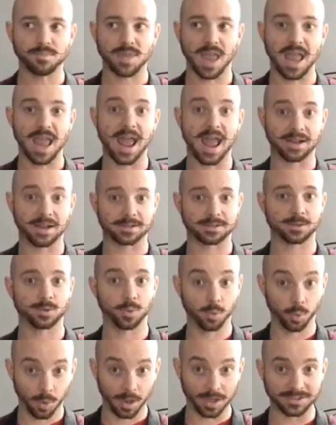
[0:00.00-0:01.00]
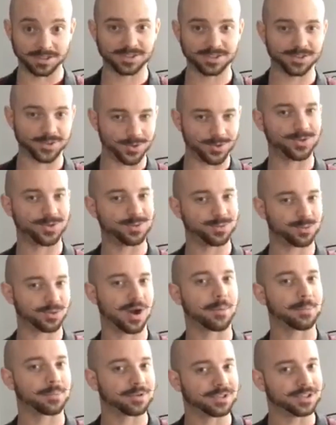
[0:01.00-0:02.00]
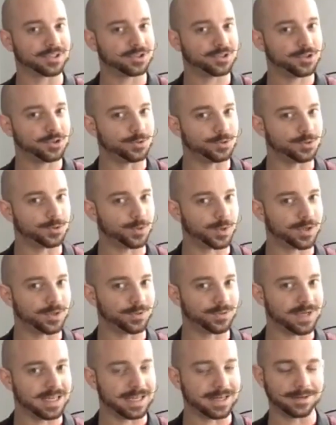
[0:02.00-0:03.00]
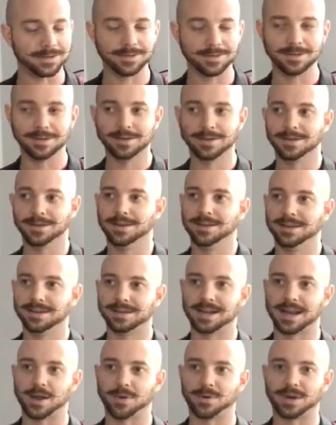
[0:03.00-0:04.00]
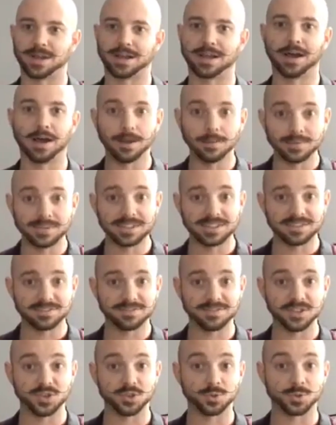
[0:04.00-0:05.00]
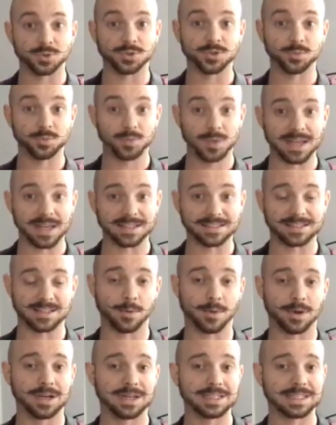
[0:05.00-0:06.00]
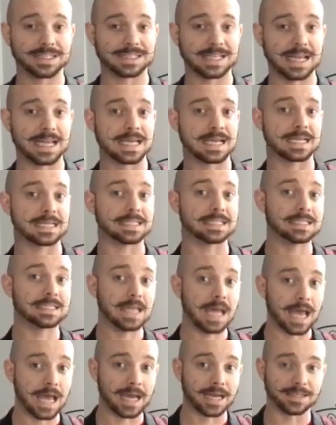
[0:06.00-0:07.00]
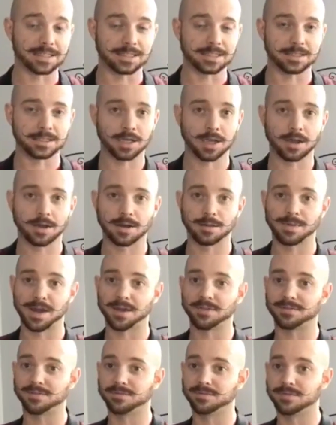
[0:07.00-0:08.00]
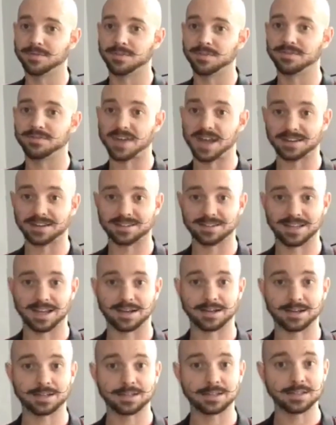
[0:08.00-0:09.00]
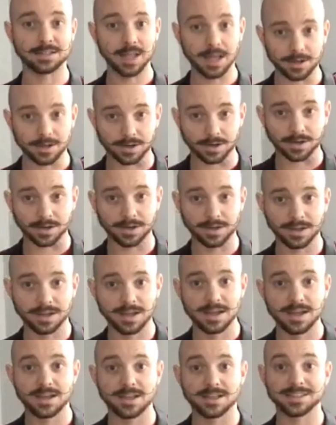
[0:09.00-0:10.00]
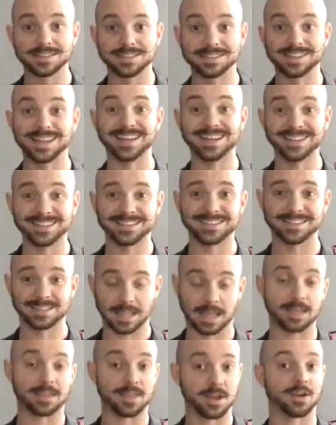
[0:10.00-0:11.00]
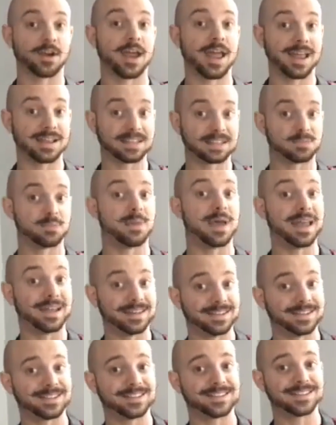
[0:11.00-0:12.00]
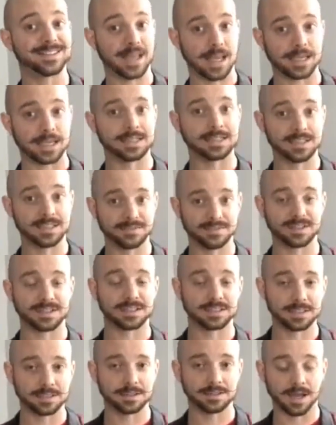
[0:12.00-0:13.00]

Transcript: at once, so you can properly choose what you need. Now, when it comes to visual space, I wanted to take an aside to talk about the fact that clutter, there has been scientific